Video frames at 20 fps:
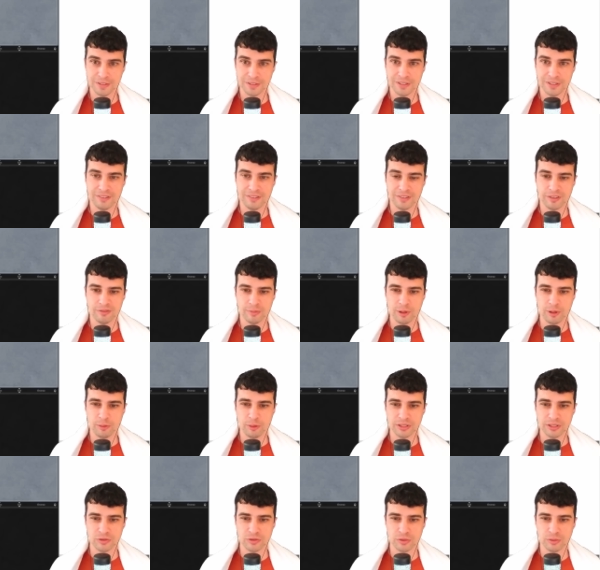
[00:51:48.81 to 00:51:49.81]
Even if my
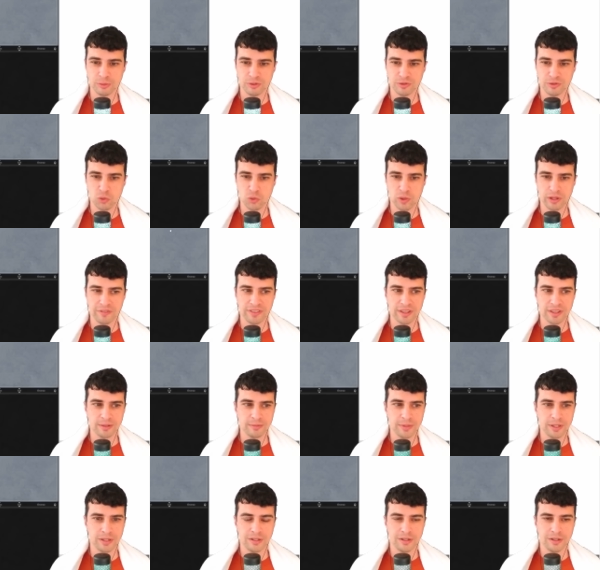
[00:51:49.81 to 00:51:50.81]
opponent removes 1 of them,
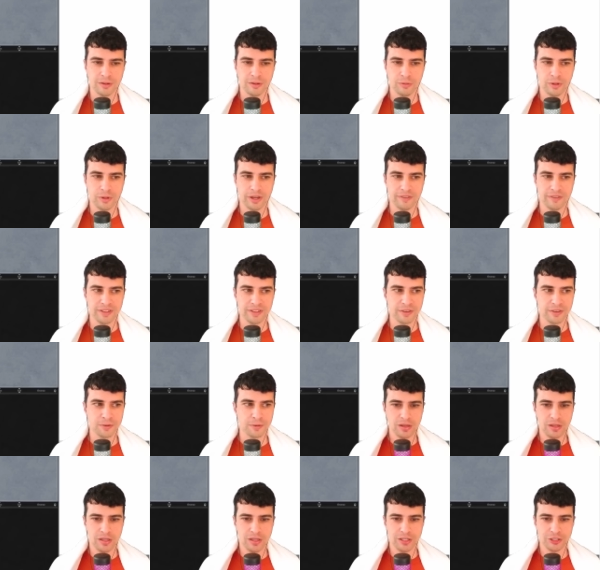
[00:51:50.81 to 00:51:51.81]
we have lethal.
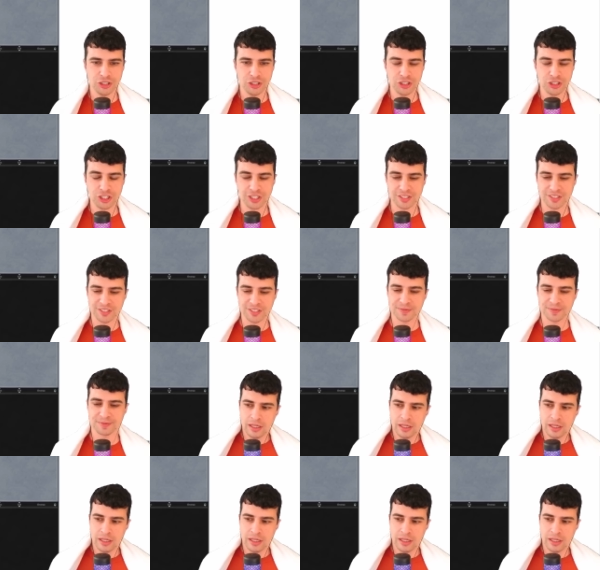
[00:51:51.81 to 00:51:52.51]
GG's.